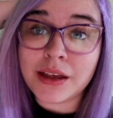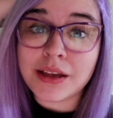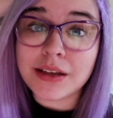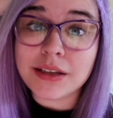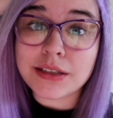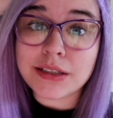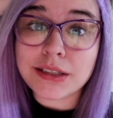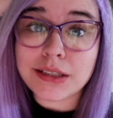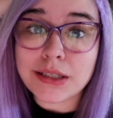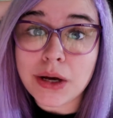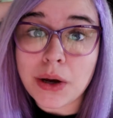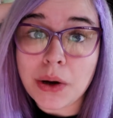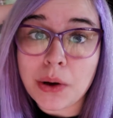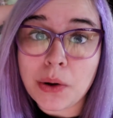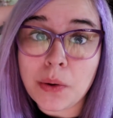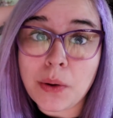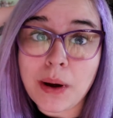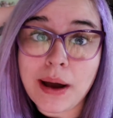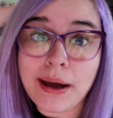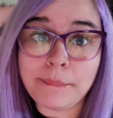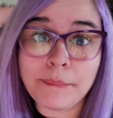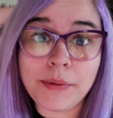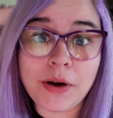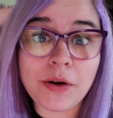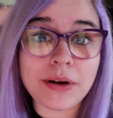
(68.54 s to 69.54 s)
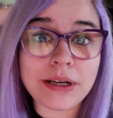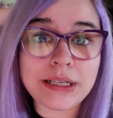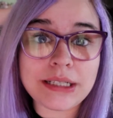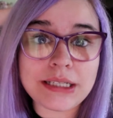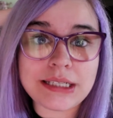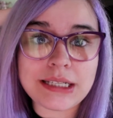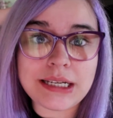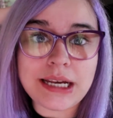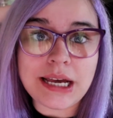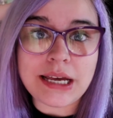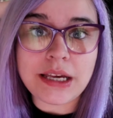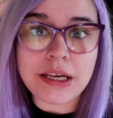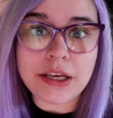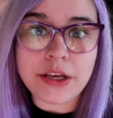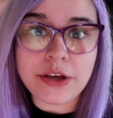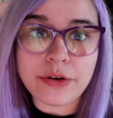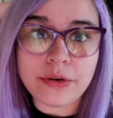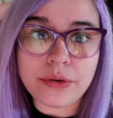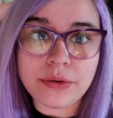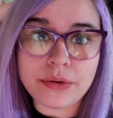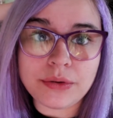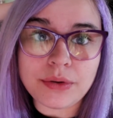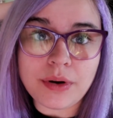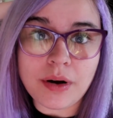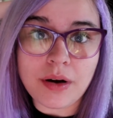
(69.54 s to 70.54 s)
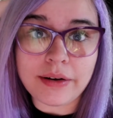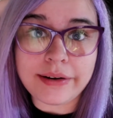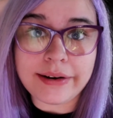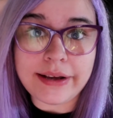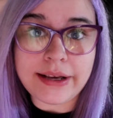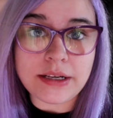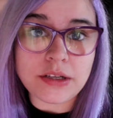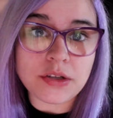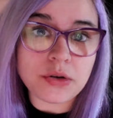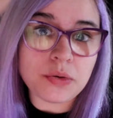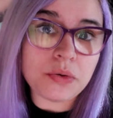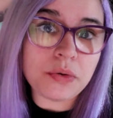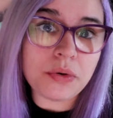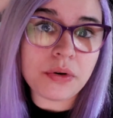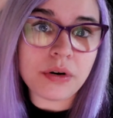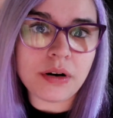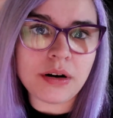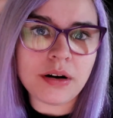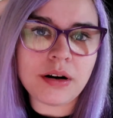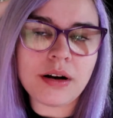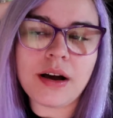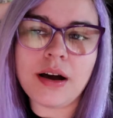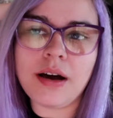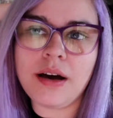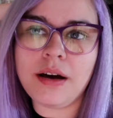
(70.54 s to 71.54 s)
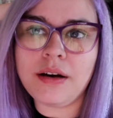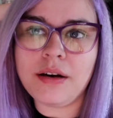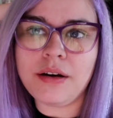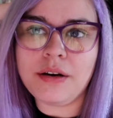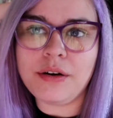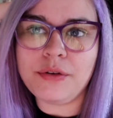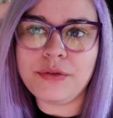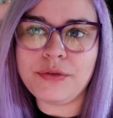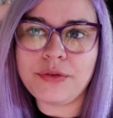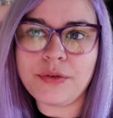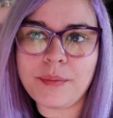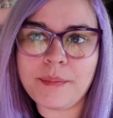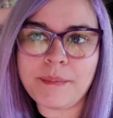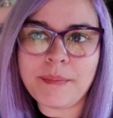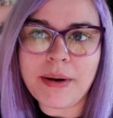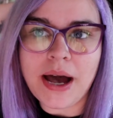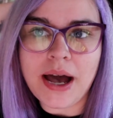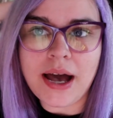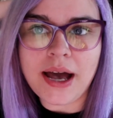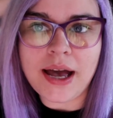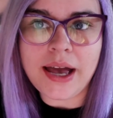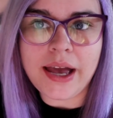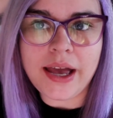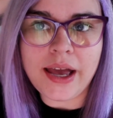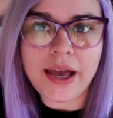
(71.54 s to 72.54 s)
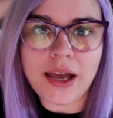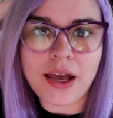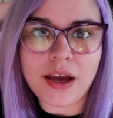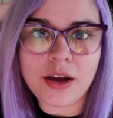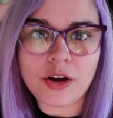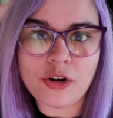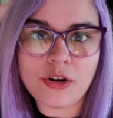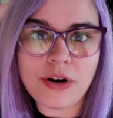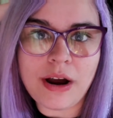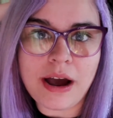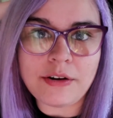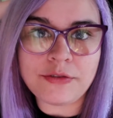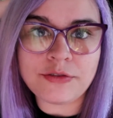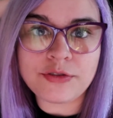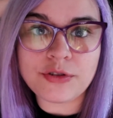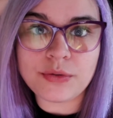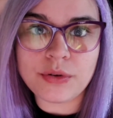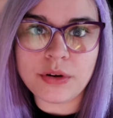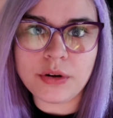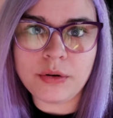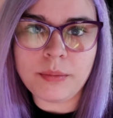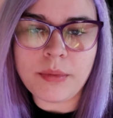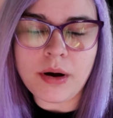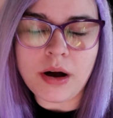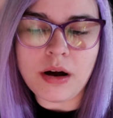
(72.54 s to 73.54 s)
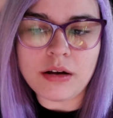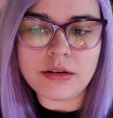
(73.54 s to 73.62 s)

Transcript: So I'm going to take you on a tour of my craft room,